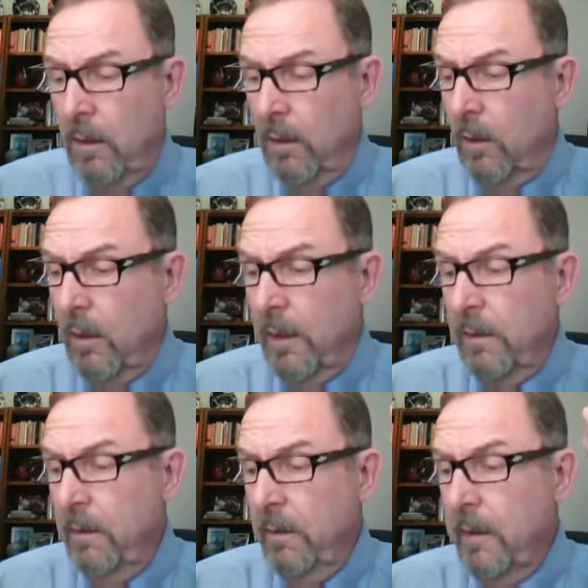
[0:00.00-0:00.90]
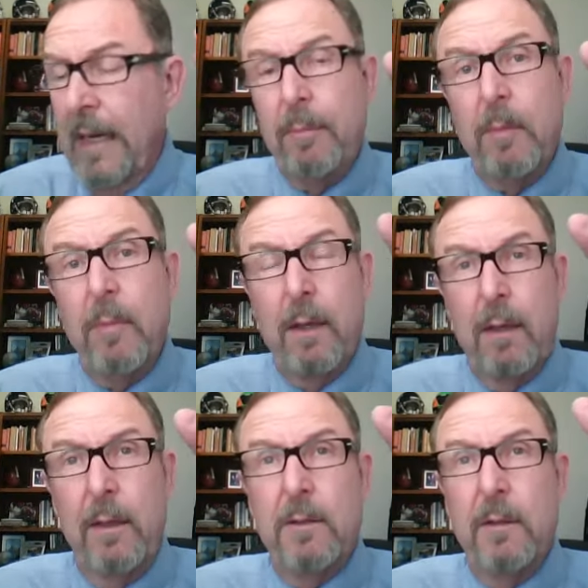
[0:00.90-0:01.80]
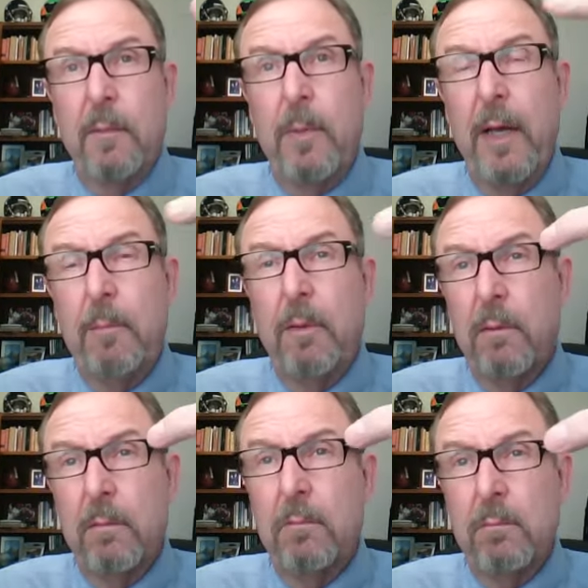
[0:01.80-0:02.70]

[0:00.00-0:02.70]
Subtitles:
according to the capabilities of the people,